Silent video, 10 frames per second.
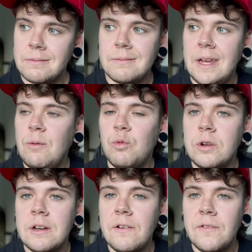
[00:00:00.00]
it
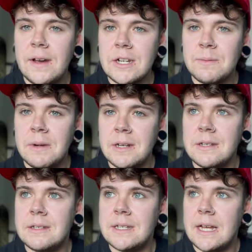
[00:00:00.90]
wouldn't affect my
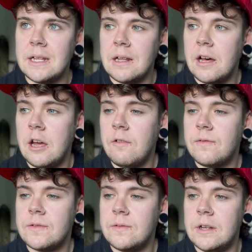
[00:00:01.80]
daily
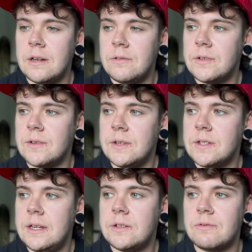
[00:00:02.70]
life, you know, so
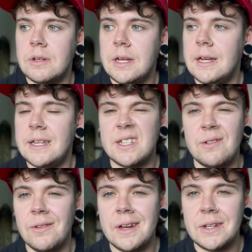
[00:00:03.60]
it's
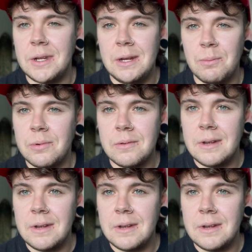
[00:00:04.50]
not that deep.